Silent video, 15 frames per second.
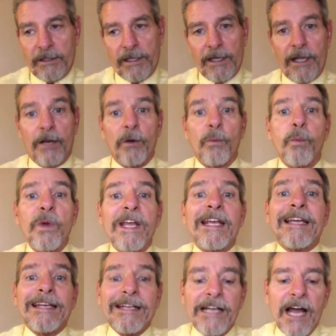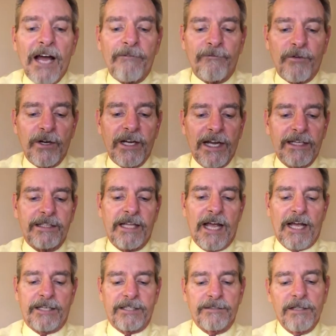And we cannot forget
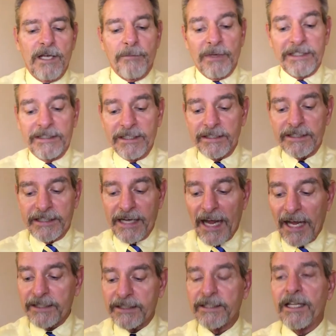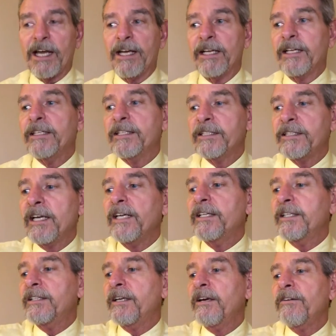that. But this gaslighting to say
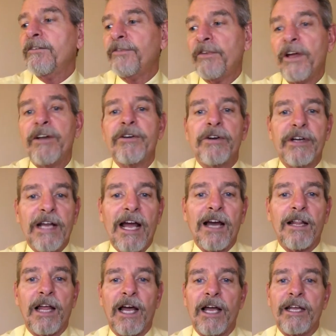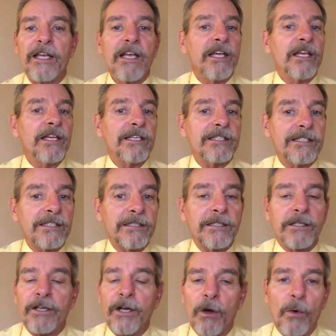that they're a friend or an ally is,
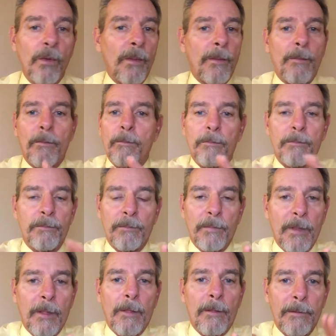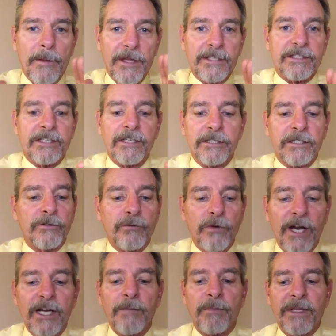you know, it's
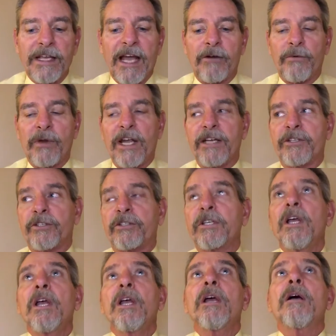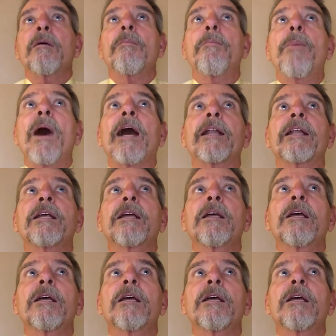incredibly outrageous. But